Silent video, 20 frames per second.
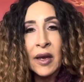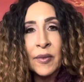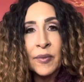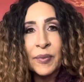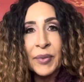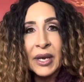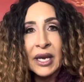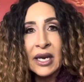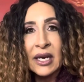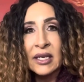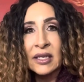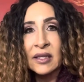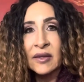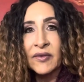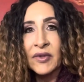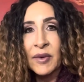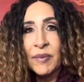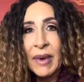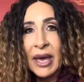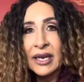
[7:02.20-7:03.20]
because of
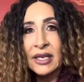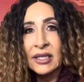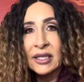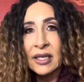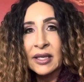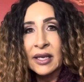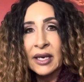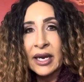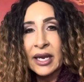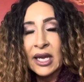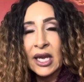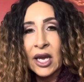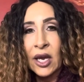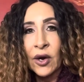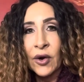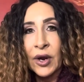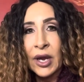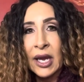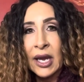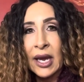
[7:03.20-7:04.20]
the medicine that I
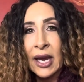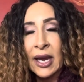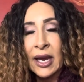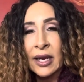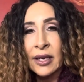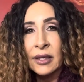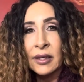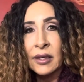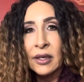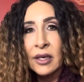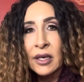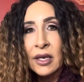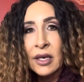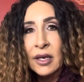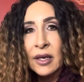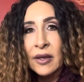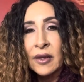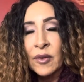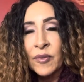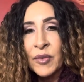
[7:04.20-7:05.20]
carry and
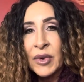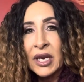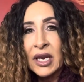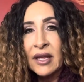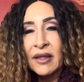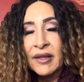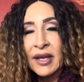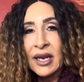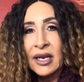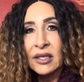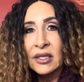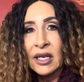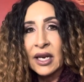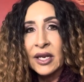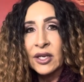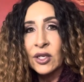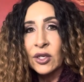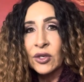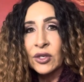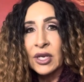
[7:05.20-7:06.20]
the many things that I
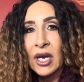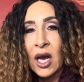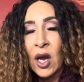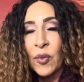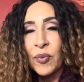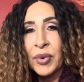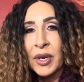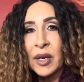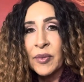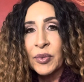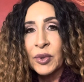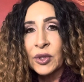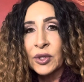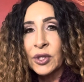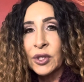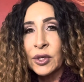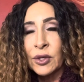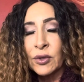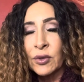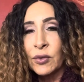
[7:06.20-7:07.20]
do to help people
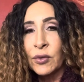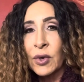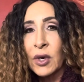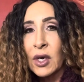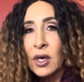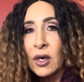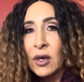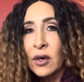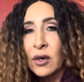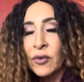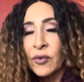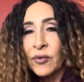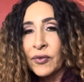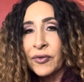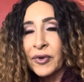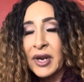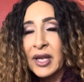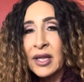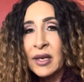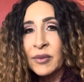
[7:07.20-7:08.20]
to
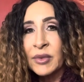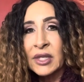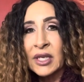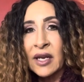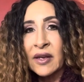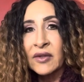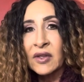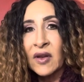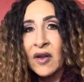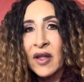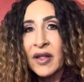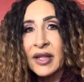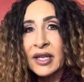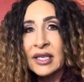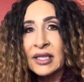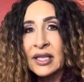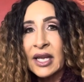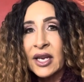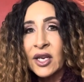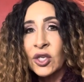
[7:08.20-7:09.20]
free themselves of all these
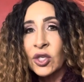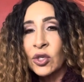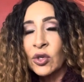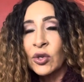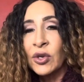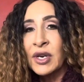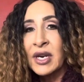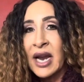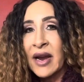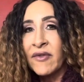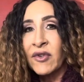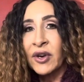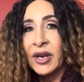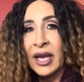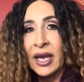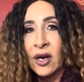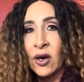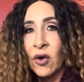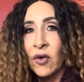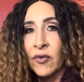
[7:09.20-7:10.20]
things, you'll never
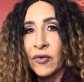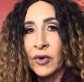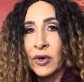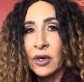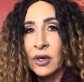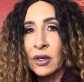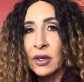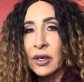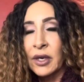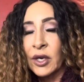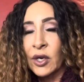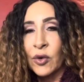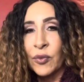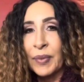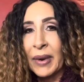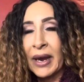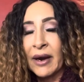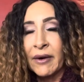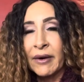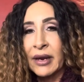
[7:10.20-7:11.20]
get over your
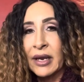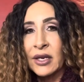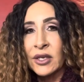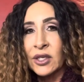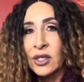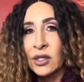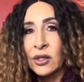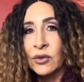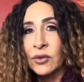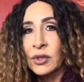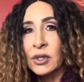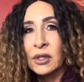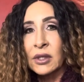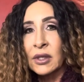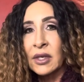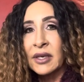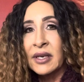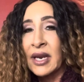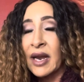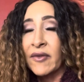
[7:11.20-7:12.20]
parent issues.
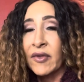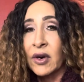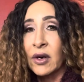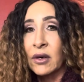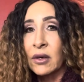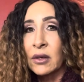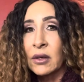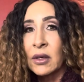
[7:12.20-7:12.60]
Never.